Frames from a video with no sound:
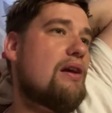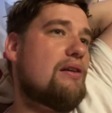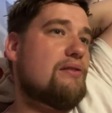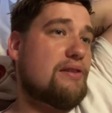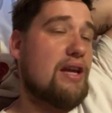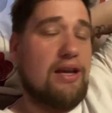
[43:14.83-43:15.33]

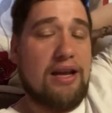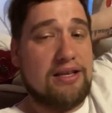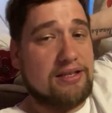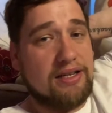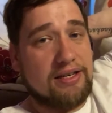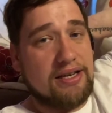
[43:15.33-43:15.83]
Yeah,
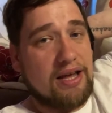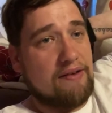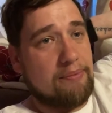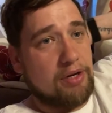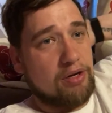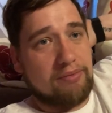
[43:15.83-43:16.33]
Leslie'd never
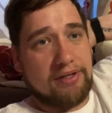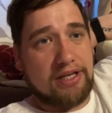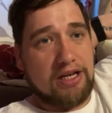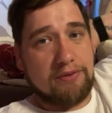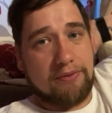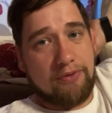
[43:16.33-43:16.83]
been up to
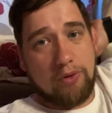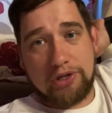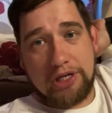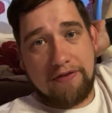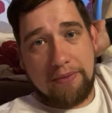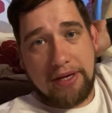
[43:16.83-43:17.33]
Dave's before. She
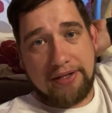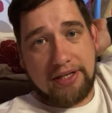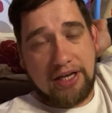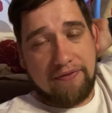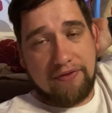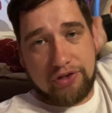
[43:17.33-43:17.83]
never met
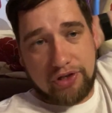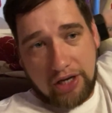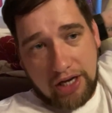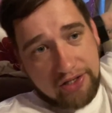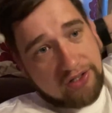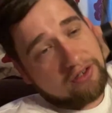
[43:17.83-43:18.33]
Dave, and
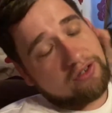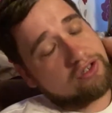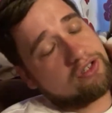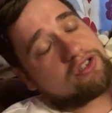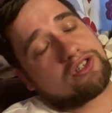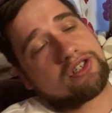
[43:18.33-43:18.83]

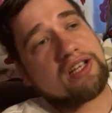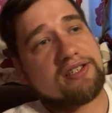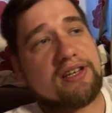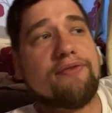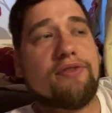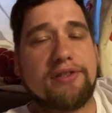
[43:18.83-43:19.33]
she's asked
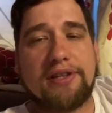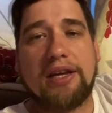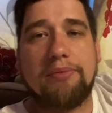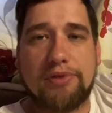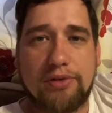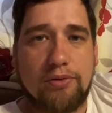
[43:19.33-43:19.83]
several
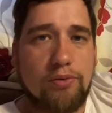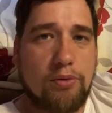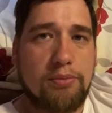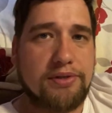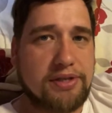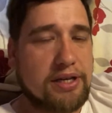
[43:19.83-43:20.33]
times to go up
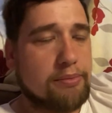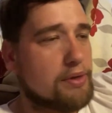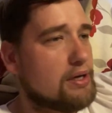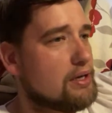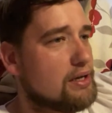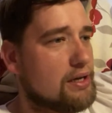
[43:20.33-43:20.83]
and see him
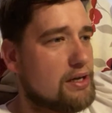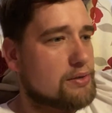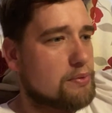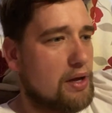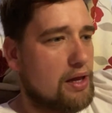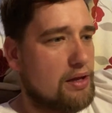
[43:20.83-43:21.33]
as
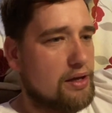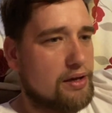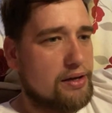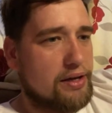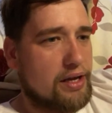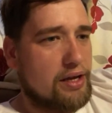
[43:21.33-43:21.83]
well.
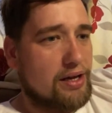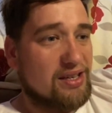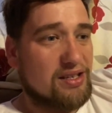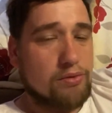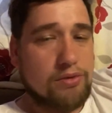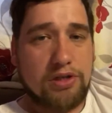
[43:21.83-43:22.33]
And like I
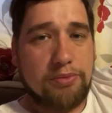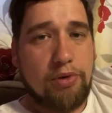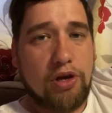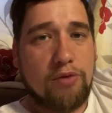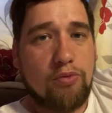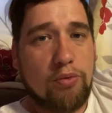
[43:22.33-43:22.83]
say, it was a spur
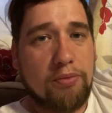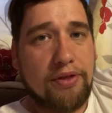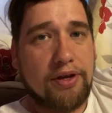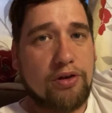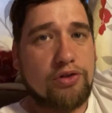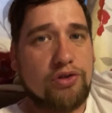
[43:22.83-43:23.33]
of the moment
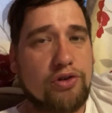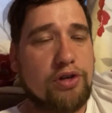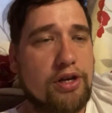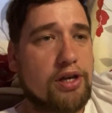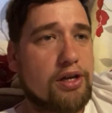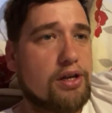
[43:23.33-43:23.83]
thing on
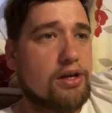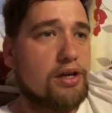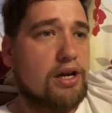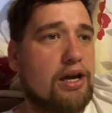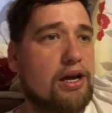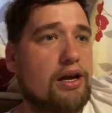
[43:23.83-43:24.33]
Sunday.
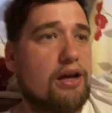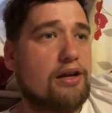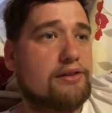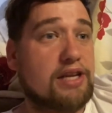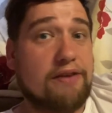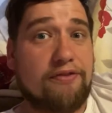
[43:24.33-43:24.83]

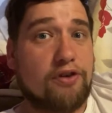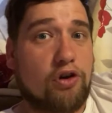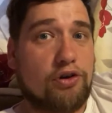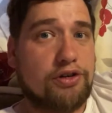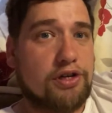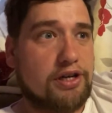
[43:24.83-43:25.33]
Dave
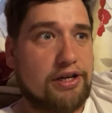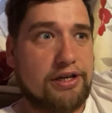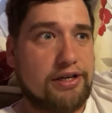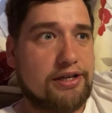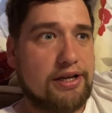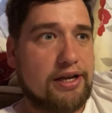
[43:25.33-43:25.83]
forgot,
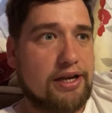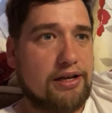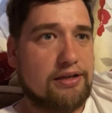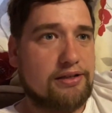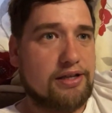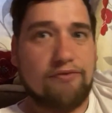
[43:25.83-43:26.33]
and
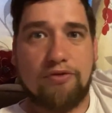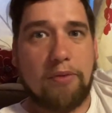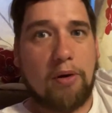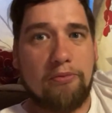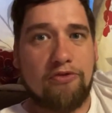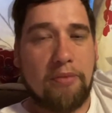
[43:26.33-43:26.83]
Dave
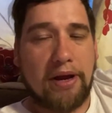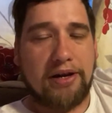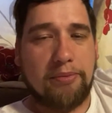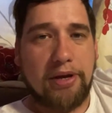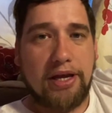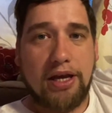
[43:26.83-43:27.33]

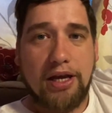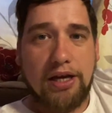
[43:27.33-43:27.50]
reminded me.